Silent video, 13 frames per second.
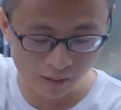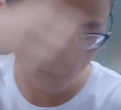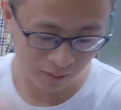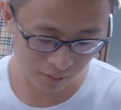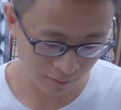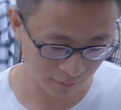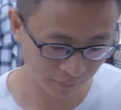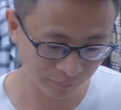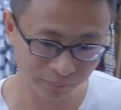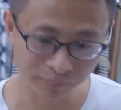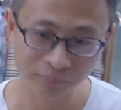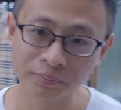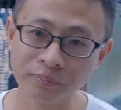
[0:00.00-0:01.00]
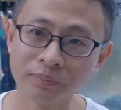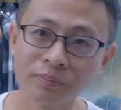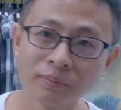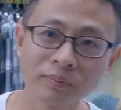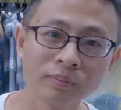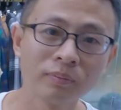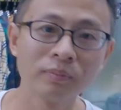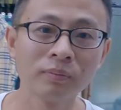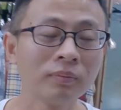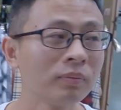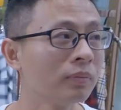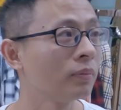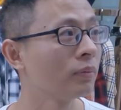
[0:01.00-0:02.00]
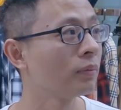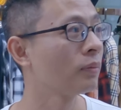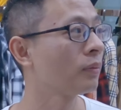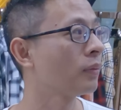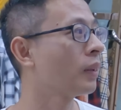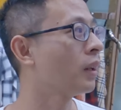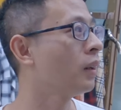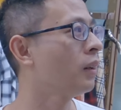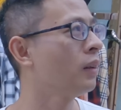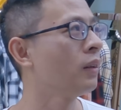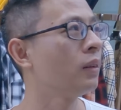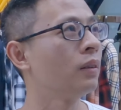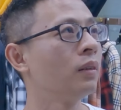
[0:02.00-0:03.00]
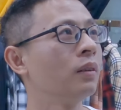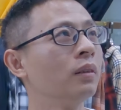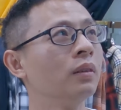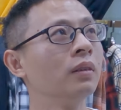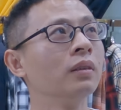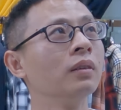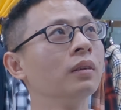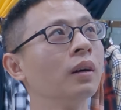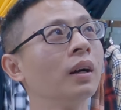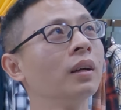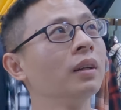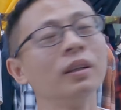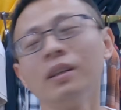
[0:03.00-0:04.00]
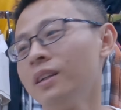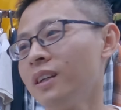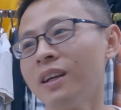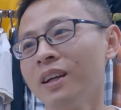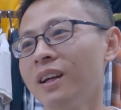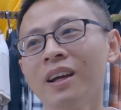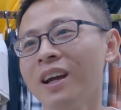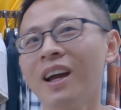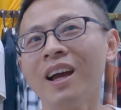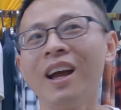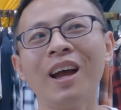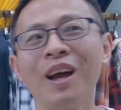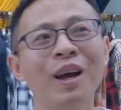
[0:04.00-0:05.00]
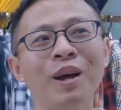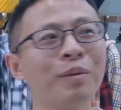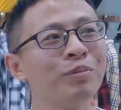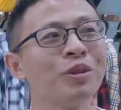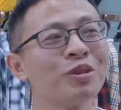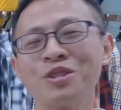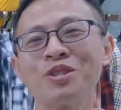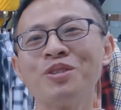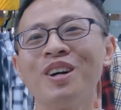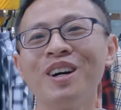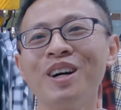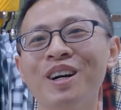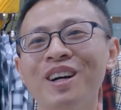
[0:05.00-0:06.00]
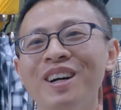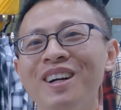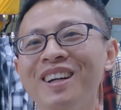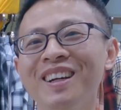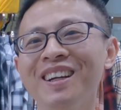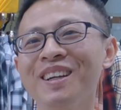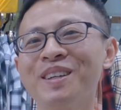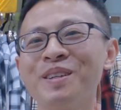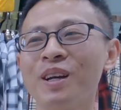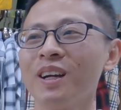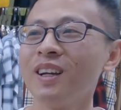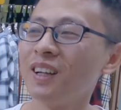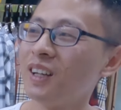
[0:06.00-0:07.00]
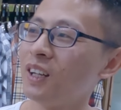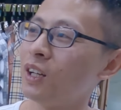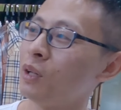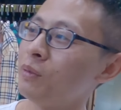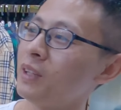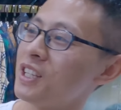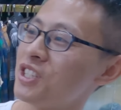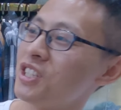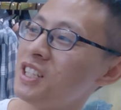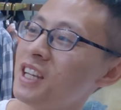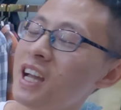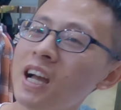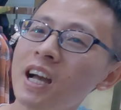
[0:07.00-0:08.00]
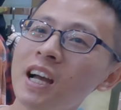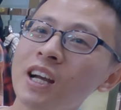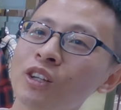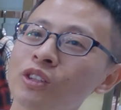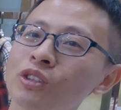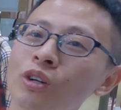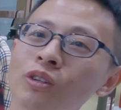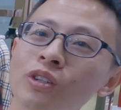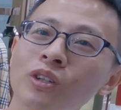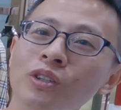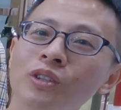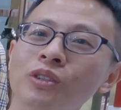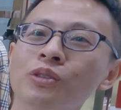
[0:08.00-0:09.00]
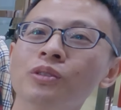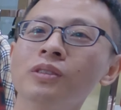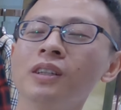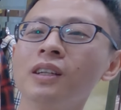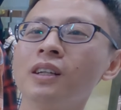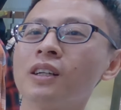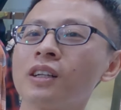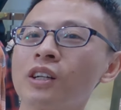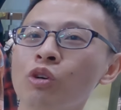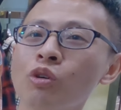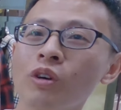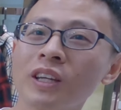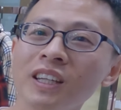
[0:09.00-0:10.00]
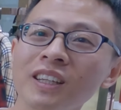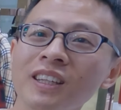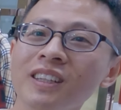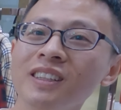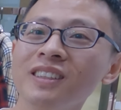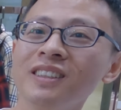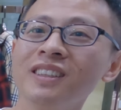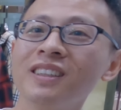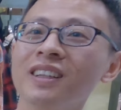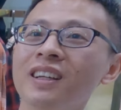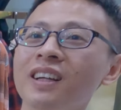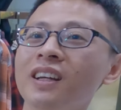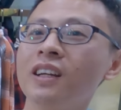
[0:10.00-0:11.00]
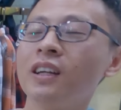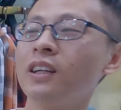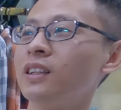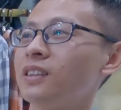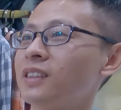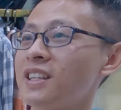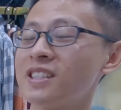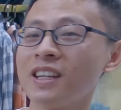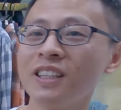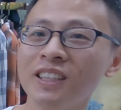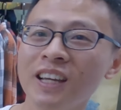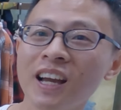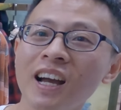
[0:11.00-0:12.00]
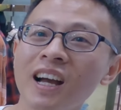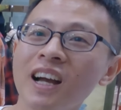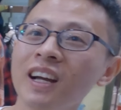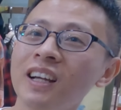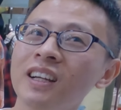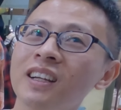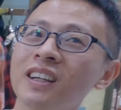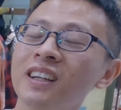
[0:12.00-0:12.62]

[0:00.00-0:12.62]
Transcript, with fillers: Yes. And which which part of Africa? Uh, I uh, I'm not sure. Uh, Nigeria, Togo, Congo King, and Tanzania.